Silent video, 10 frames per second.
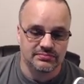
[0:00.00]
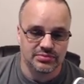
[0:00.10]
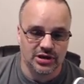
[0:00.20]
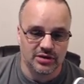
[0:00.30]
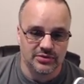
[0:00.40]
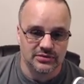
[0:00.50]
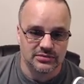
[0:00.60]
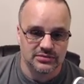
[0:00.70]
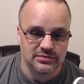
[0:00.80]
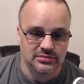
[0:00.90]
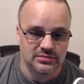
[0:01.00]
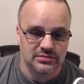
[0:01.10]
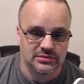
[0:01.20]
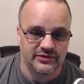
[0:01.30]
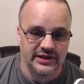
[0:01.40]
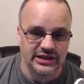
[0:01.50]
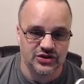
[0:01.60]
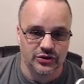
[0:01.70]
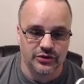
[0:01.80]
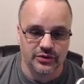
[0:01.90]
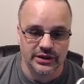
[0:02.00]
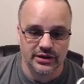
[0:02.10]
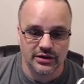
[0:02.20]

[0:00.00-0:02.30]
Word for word: purple. I'm feeling jokery.